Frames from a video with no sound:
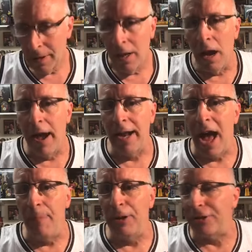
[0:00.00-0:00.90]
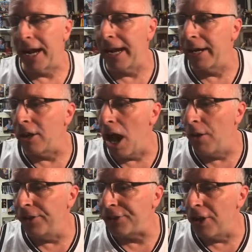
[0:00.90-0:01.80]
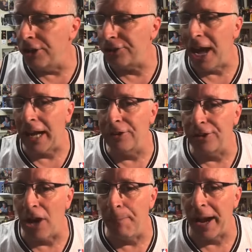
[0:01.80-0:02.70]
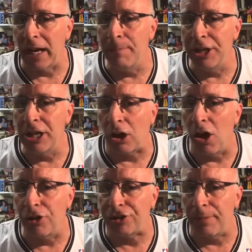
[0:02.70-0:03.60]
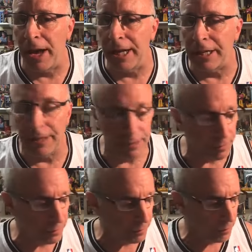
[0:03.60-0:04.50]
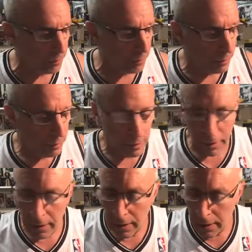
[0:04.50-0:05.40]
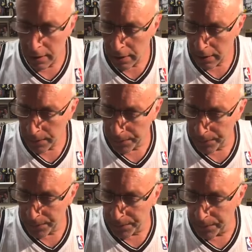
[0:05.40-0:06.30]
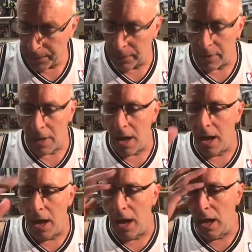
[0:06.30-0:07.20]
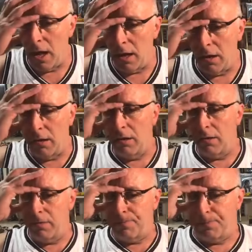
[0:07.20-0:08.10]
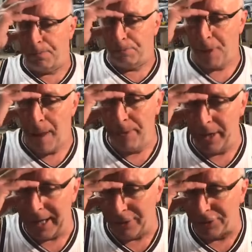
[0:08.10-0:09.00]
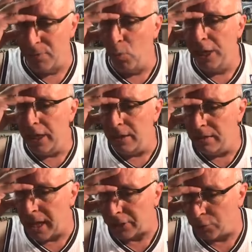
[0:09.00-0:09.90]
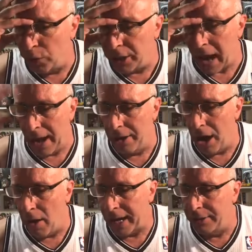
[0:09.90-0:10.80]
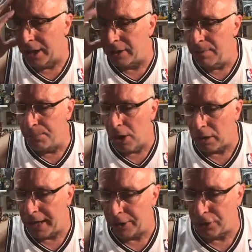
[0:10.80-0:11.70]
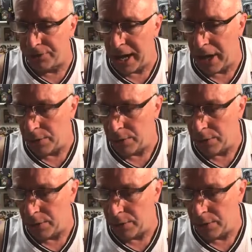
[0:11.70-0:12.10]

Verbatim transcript: All right, Habas, I gotta go. The thirty seconds is up. I got a million calls to make. All right, when you coming to Bay Ridge again? Uh, probably gonna get some weed next week. I don't know. I got nothing in Brooklyn as of now.